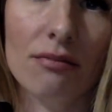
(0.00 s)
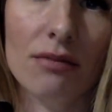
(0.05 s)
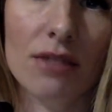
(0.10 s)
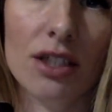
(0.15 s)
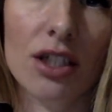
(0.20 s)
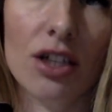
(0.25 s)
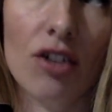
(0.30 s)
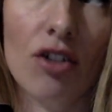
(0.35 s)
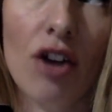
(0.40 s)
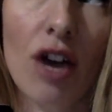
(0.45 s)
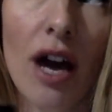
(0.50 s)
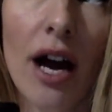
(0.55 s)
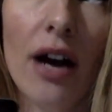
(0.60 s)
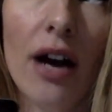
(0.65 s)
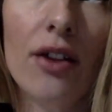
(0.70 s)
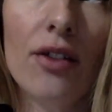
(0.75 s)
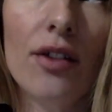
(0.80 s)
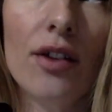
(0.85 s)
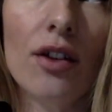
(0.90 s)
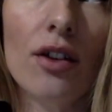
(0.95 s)
You know, how
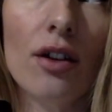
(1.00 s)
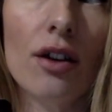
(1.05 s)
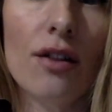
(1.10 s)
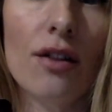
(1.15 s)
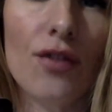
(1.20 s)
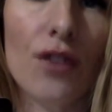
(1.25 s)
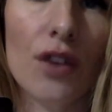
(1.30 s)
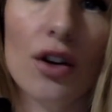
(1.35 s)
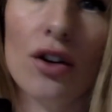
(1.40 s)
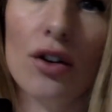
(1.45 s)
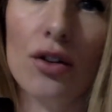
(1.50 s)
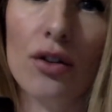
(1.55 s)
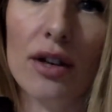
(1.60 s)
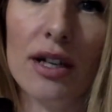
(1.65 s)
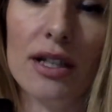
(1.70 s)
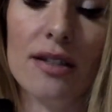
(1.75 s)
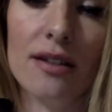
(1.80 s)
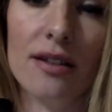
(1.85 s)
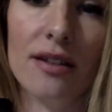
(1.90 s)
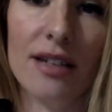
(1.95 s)
do you think you're going to feel the
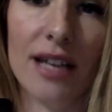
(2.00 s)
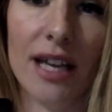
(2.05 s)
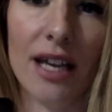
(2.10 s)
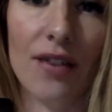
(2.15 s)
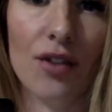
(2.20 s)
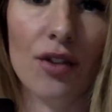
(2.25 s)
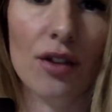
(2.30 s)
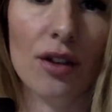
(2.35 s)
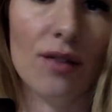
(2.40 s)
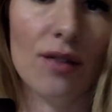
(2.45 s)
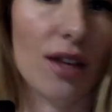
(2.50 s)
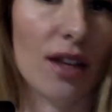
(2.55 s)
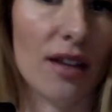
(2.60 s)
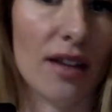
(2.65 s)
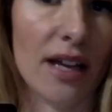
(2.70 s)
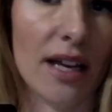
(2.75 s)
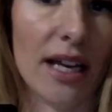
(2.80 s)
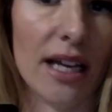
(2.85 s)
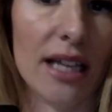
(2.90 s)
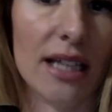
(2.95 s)
rest of the day if you're living in
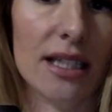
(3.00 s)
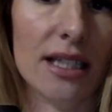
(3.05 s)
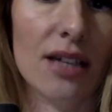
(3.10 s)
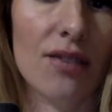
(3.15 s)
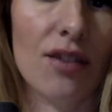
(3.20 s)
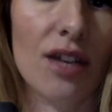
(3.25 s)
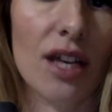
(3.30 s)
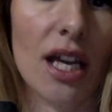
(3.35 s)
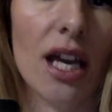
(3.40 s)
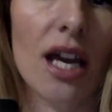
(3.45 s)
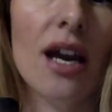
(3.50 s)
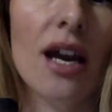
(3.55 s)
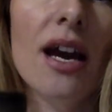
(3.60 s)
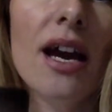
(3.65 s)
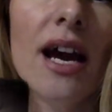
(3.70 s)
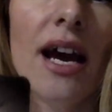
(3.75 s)
that negativity?